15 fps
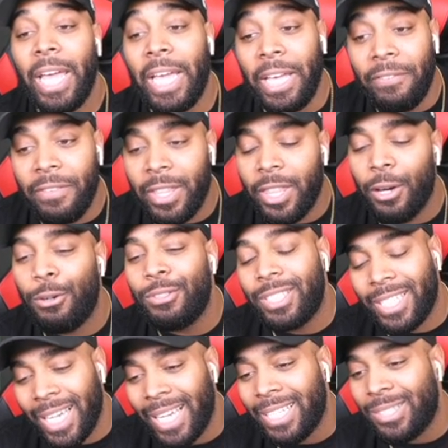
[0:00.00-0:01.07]
even though
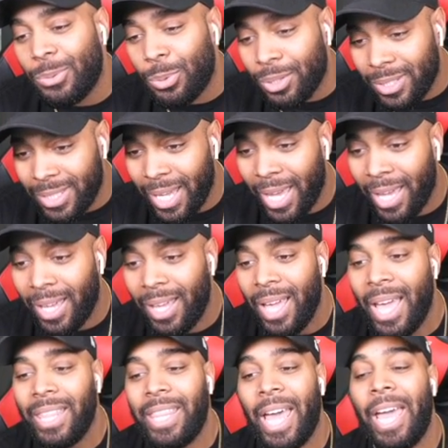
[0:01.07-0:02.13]
Chase will say
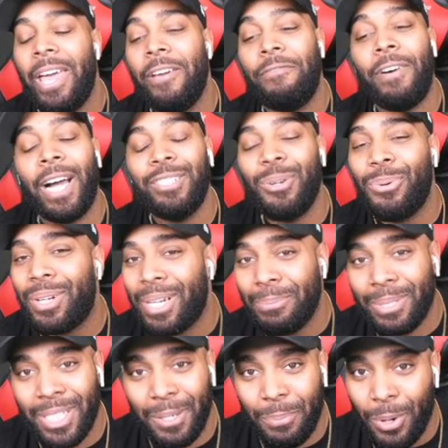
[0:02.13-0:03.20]
that if I don't come
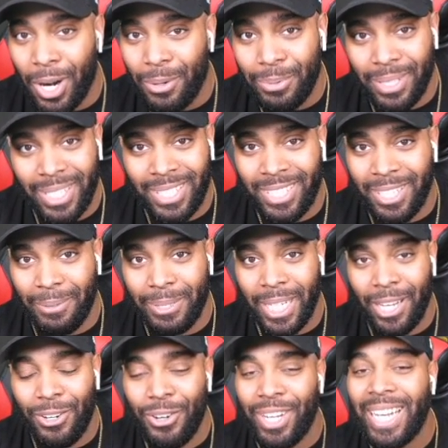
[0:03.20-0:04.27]
to the park with this jump
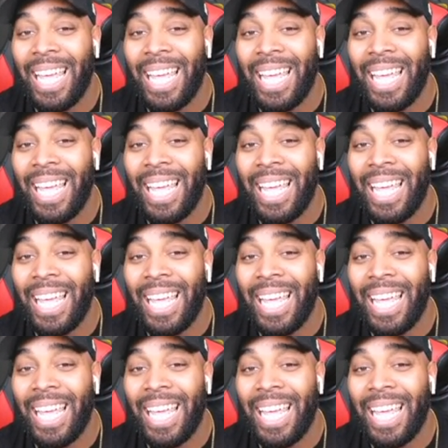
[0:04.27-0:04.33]
shot on,